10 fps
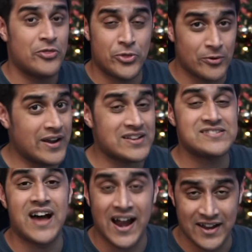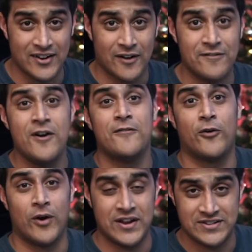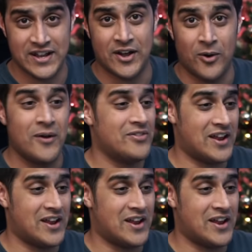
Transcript: 3 is not enough for a Ditto